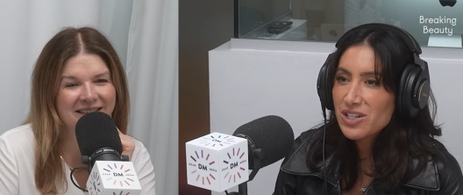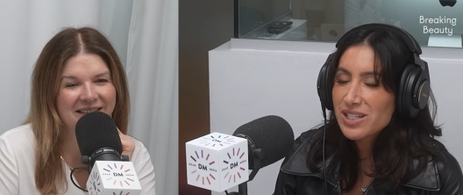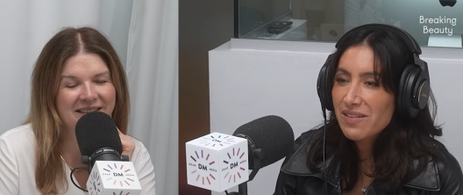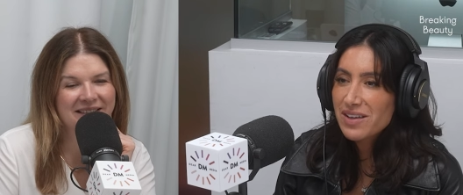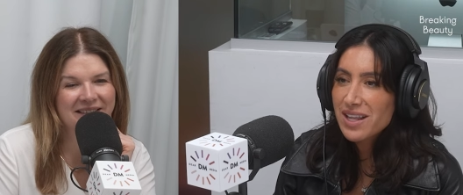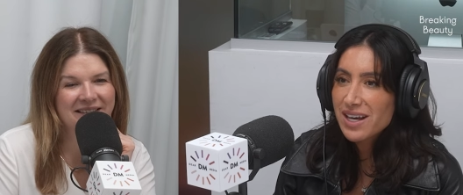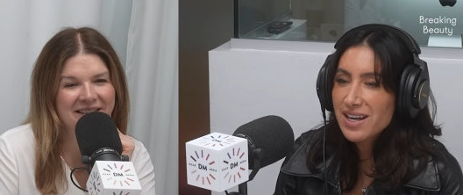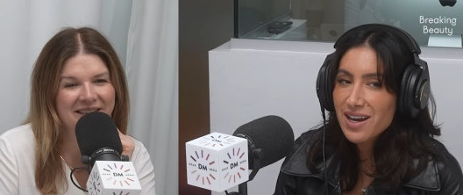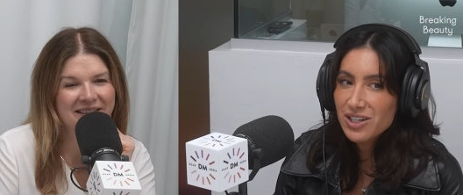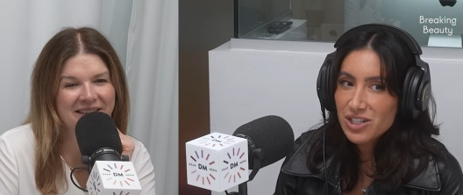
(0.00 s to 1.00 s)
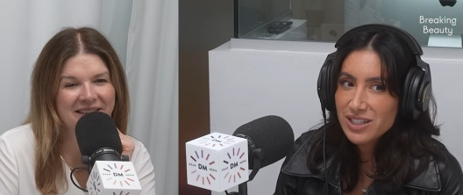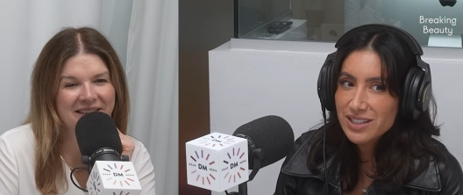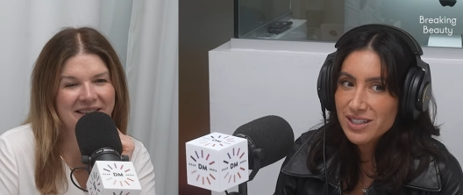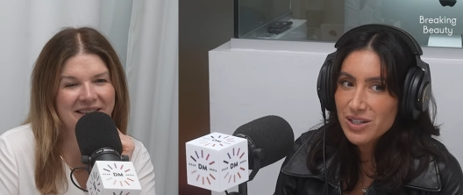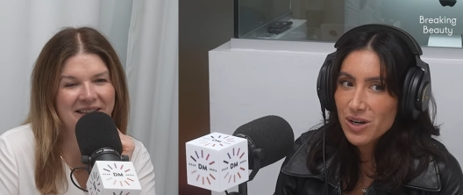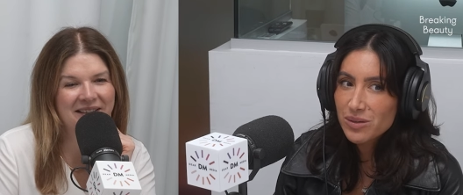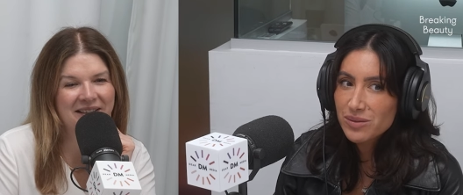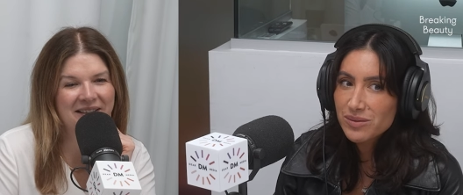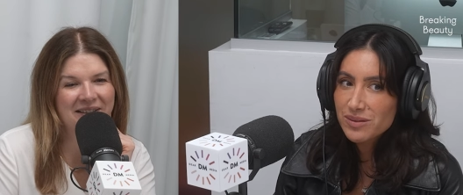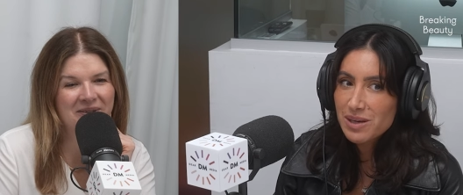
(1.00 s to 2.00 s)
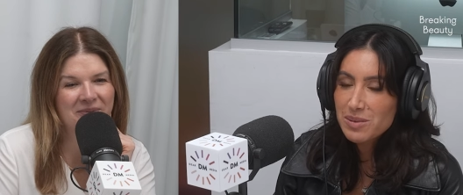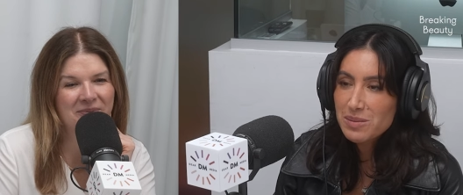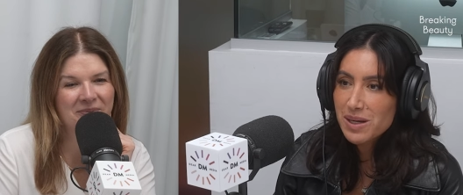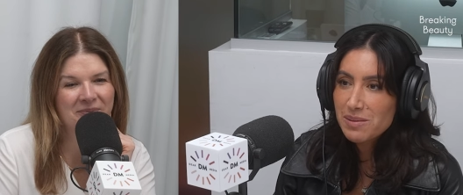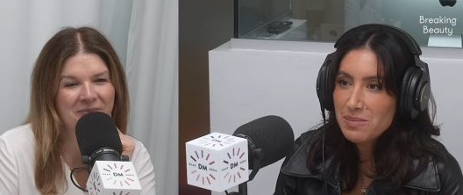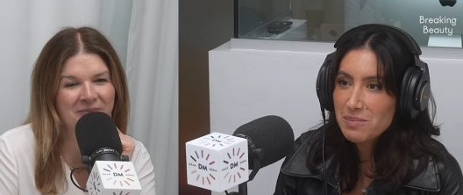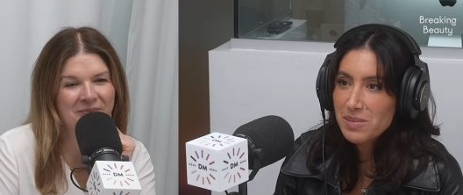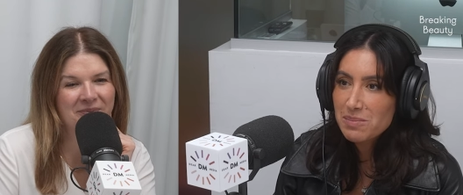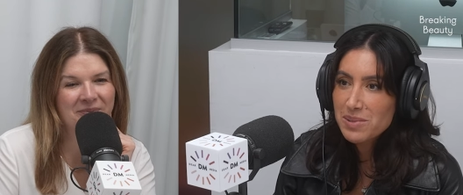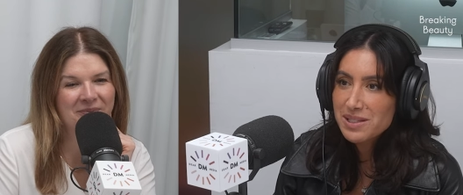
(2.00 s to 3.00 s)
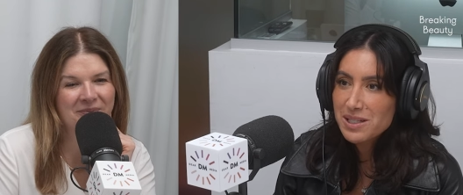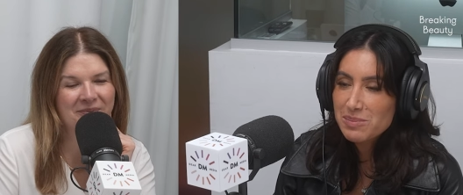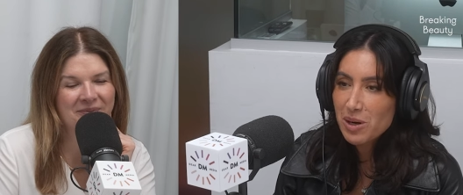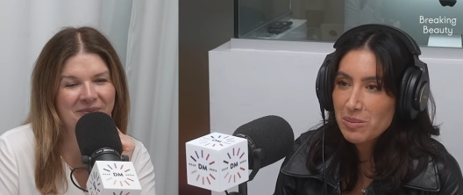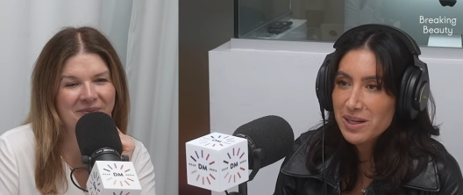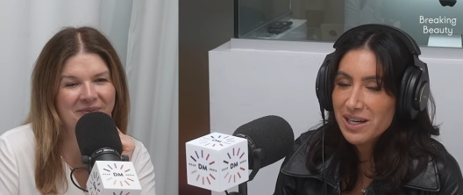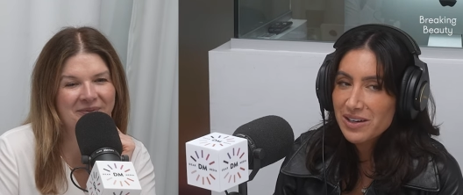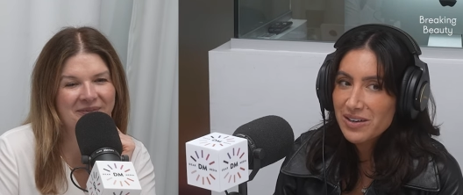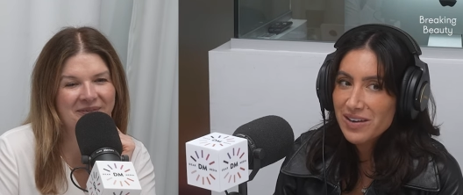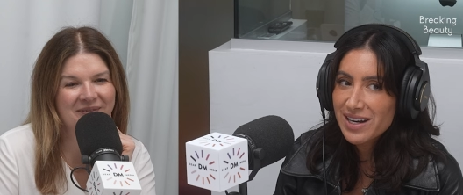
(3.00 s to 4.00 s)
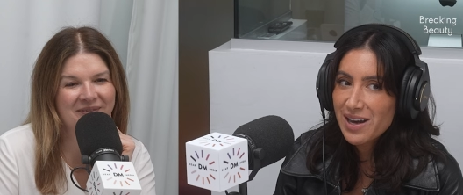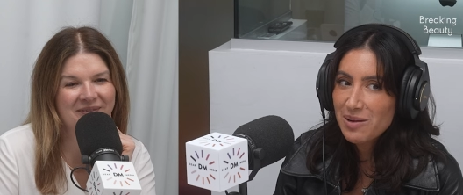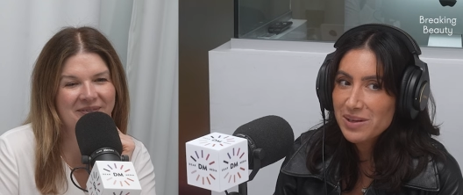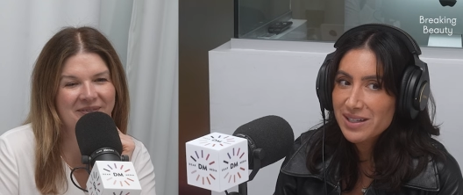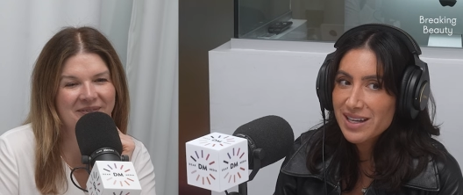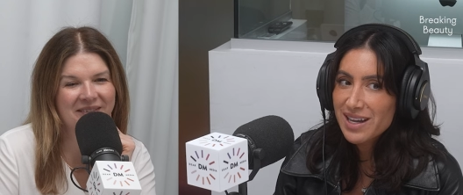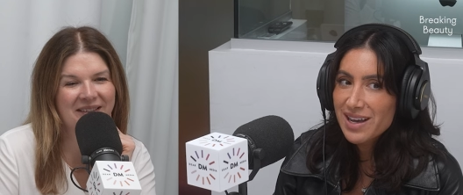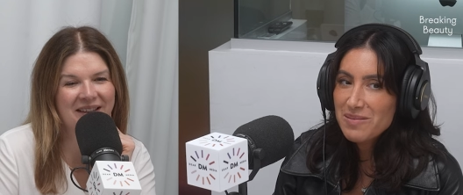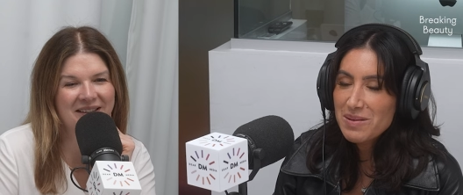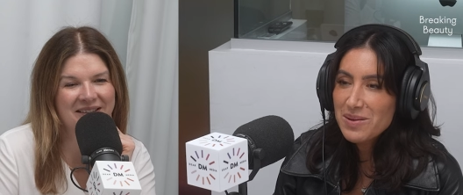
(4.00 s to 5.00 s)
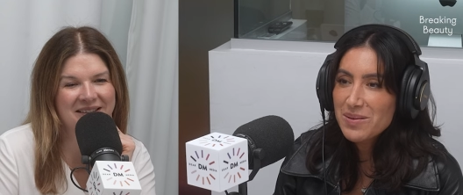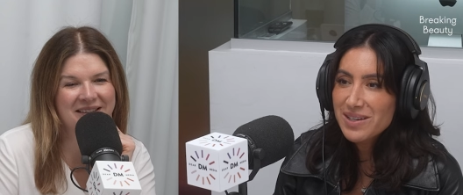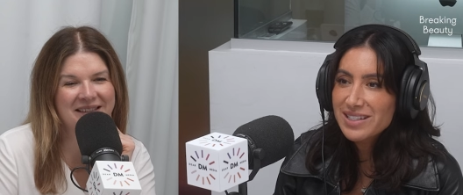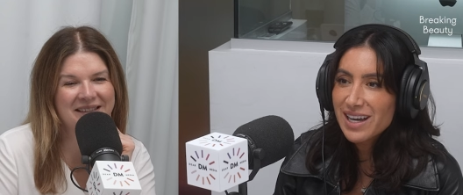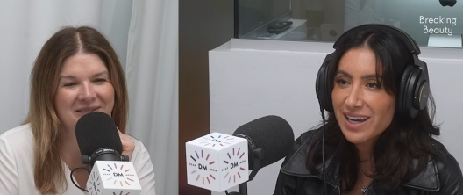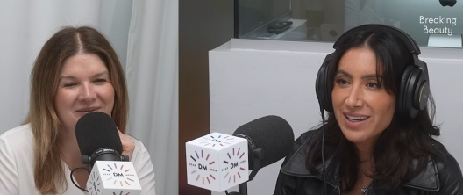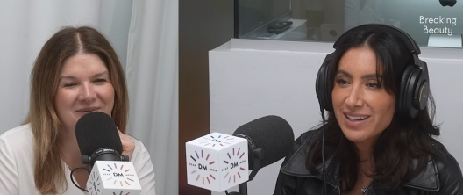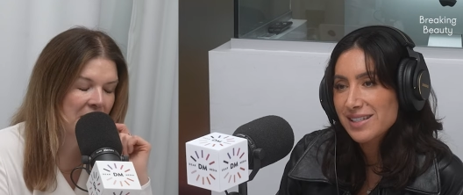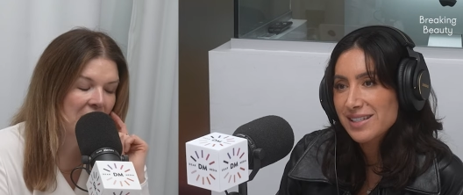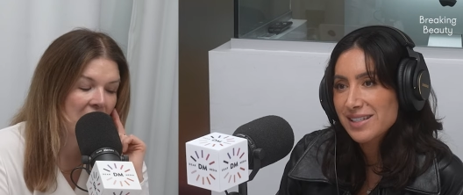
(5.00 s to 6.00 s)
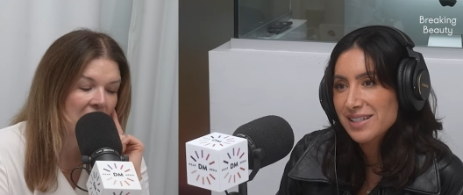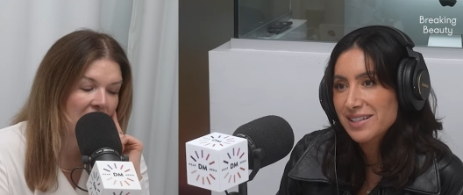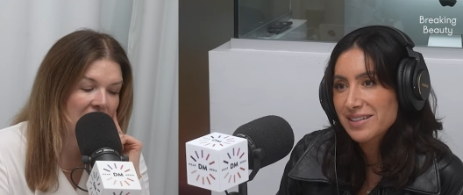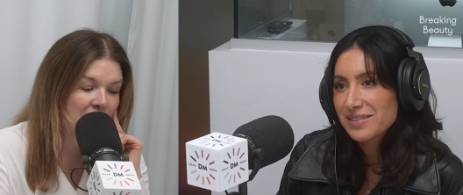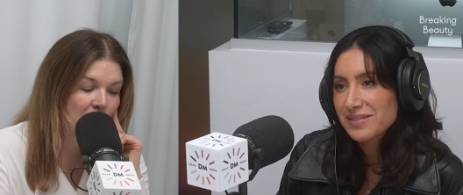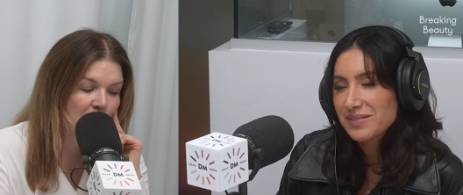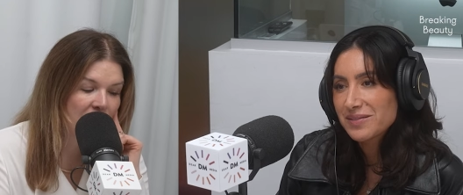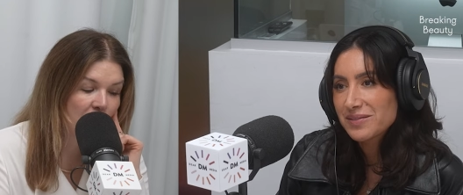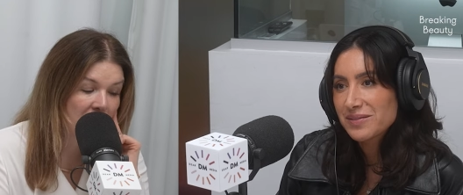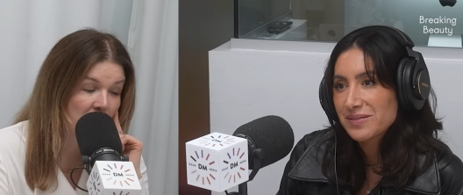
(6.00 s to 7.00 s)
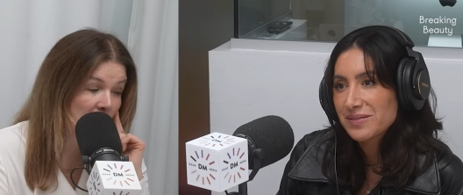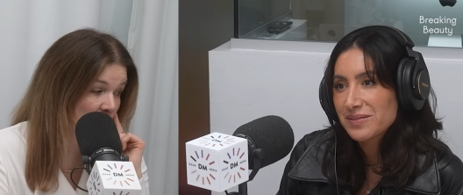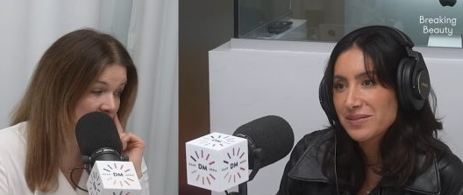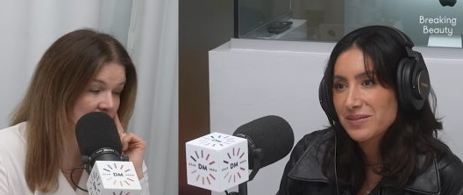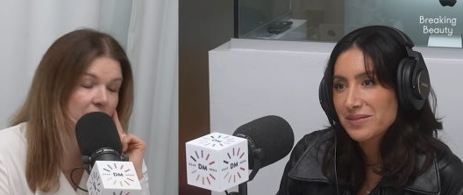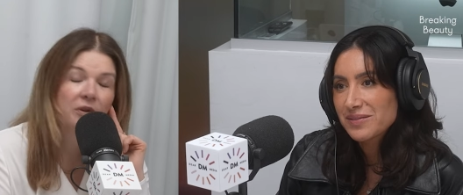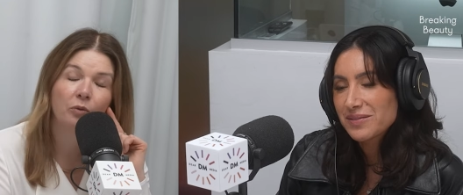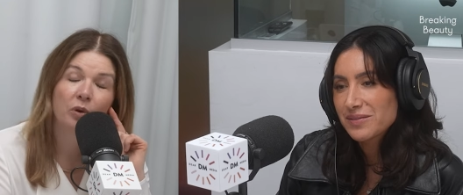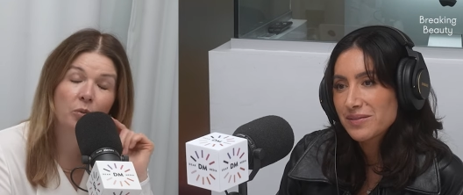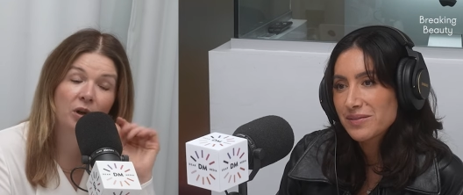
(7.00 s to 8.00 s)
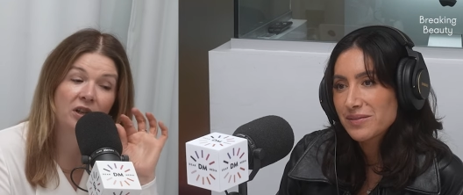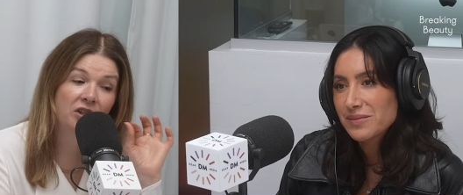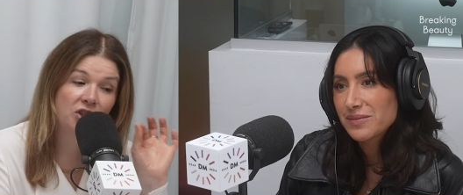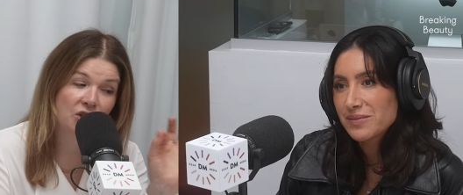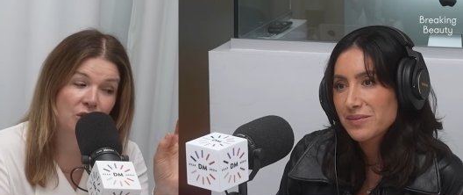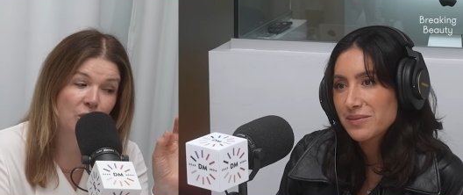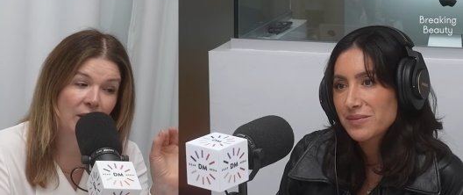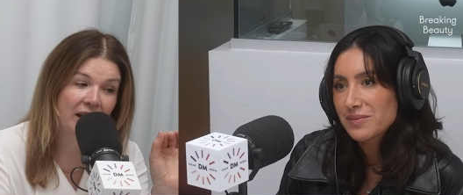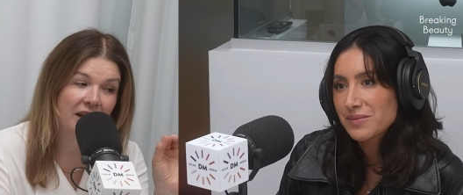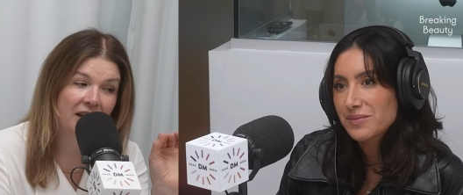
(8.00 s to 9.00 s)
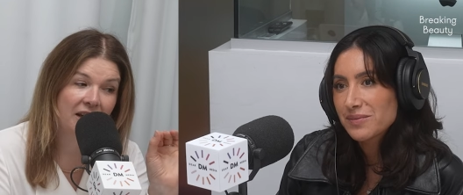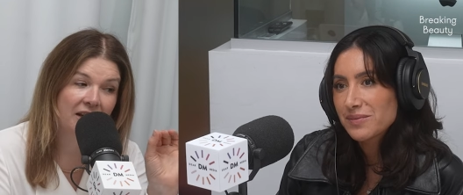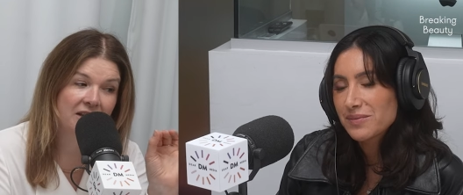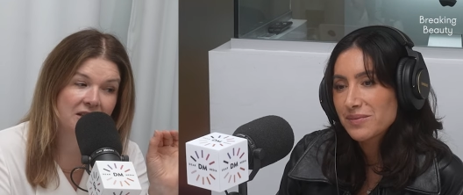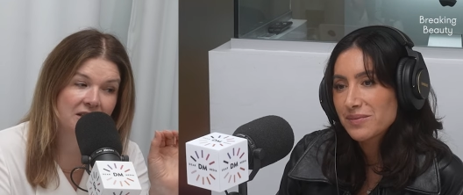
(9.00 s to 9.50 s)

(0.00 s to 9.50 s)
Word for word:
Speaker 1: just having that connection, you know? Yeah. I'm in my, my business Barbie era right now, but yeah. Yes. maybe one day.
Speaker 2: Yeah. Hey, we have one more question before we're going to do a